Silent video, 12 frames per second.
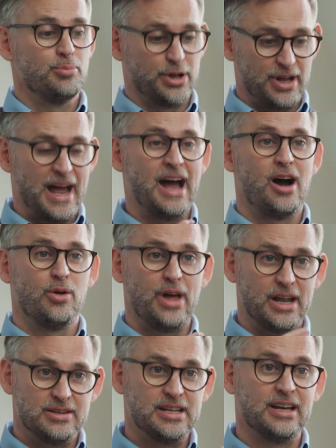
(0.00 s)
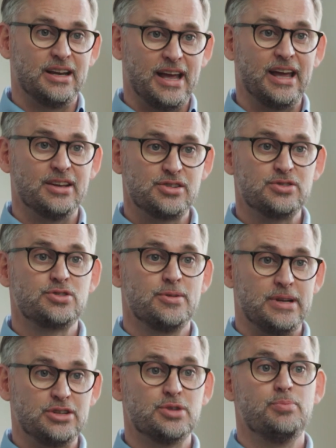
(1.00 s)
but how that DNA is
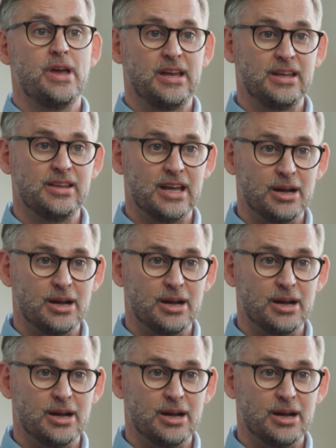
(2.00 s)
contributing to making the